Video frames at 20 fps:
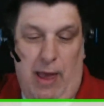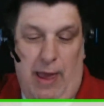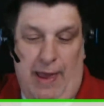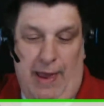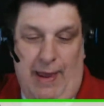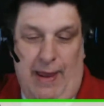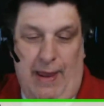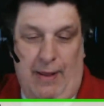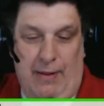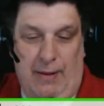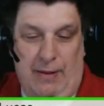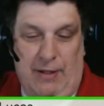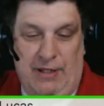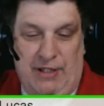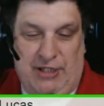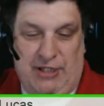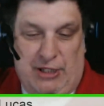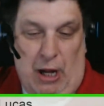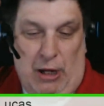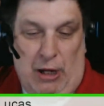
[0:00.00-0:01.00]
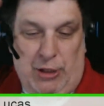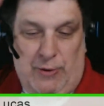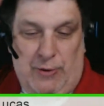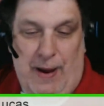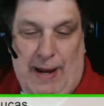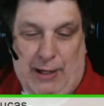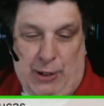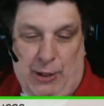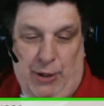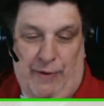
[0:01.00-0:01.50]
in Star
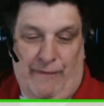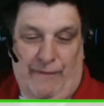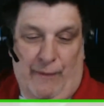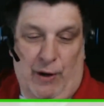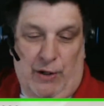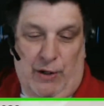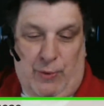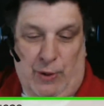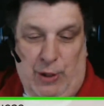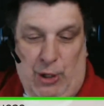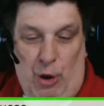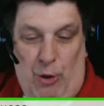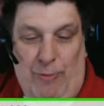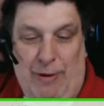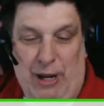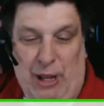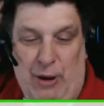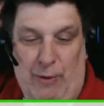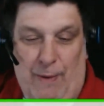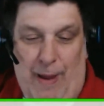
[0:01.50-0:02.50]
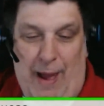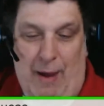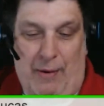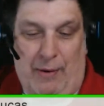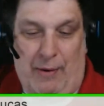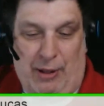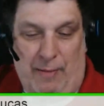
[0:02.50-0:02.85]
Trek universe with nobody around,